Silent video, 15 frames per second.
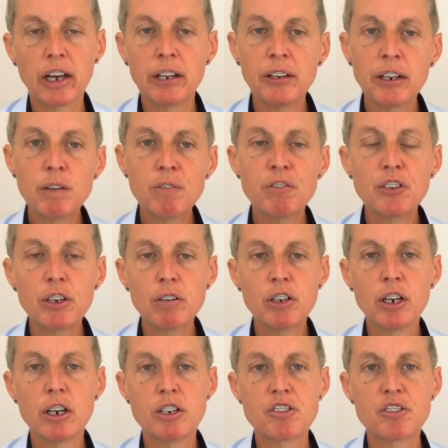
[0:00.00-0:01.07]
And then a few
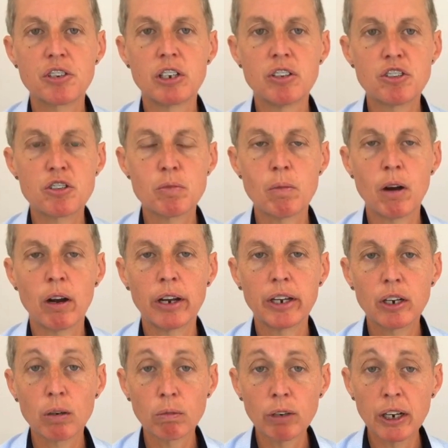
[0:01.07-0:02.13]
years into my
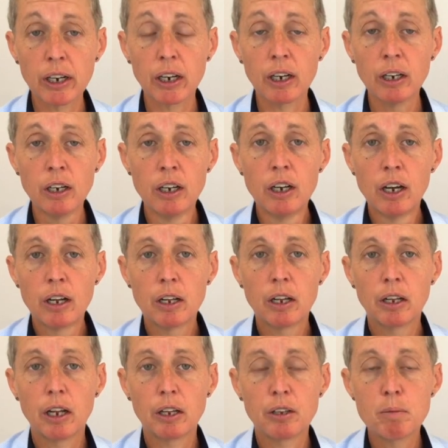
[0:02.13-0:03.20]
career,
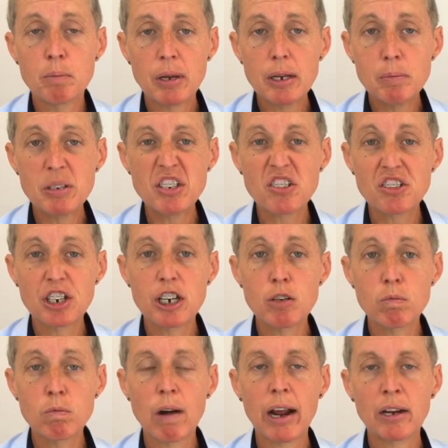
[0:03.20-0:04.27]
the BBC
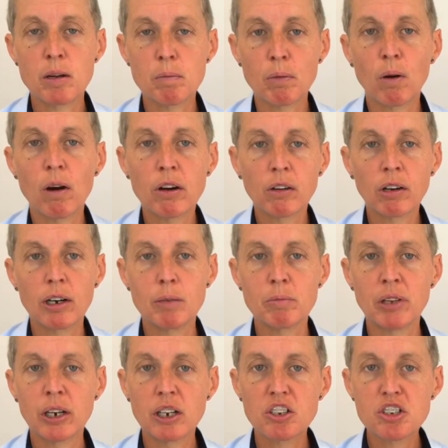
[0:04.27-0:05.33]
ran a program
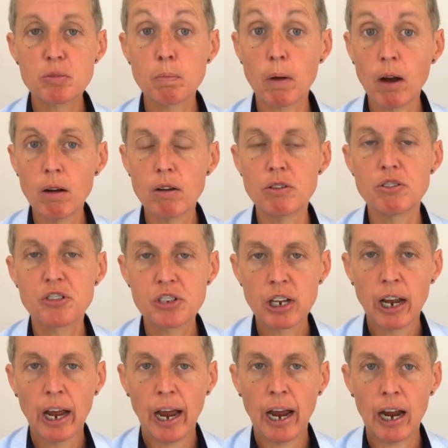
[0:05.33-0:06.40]
that exposed
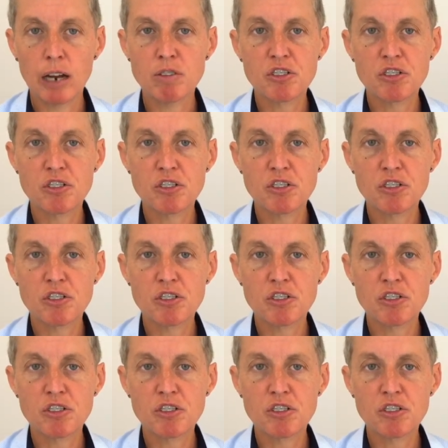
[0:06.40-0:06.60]
how